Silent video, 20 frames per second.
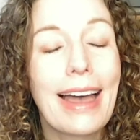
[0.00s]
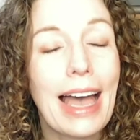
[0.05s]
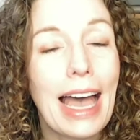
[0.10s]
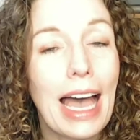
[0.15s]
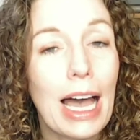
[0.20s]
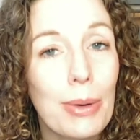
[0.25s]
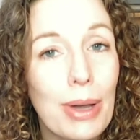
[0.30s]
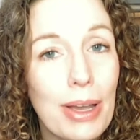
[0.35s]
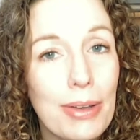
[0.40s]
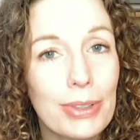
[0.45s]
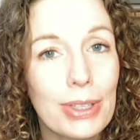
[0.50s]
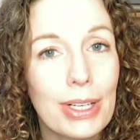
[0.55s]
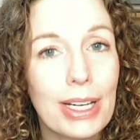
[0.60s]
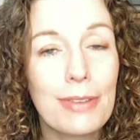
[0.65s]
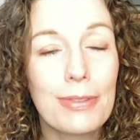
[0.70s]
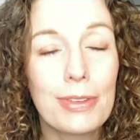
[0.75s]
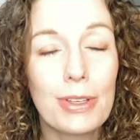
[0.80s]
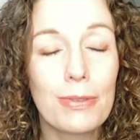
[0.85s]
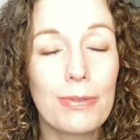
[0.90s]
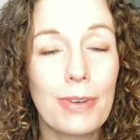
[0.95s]
However,
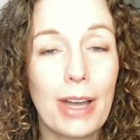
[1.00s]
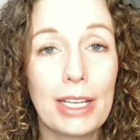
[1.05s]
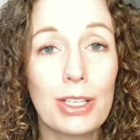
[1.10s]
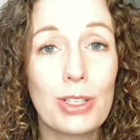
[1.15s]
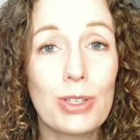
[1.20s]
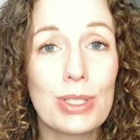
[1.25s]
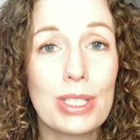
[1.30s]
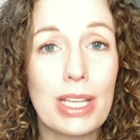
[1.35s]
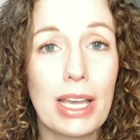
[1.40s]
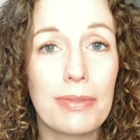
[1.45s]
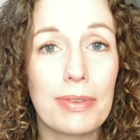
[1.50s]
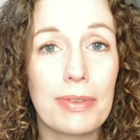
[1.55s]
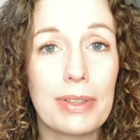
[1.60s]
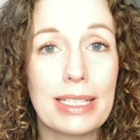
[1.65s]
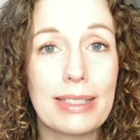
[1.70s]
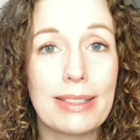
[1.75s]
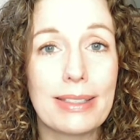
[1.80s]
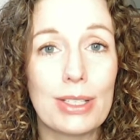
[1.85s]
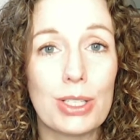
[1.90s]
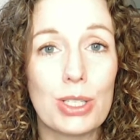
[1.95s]
if you find yourself in
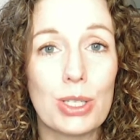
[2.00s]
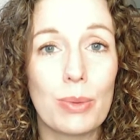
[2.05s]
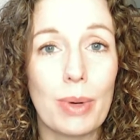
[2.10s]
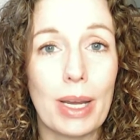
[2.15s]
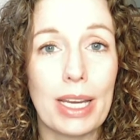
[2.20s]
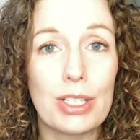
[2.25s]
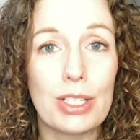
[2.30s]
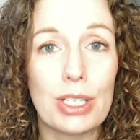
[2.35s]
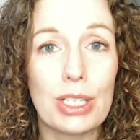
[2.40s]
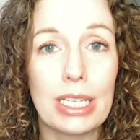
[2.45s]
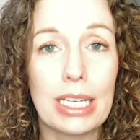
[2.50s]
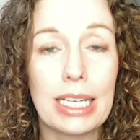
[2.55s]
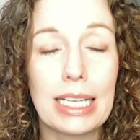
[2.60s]
this situation,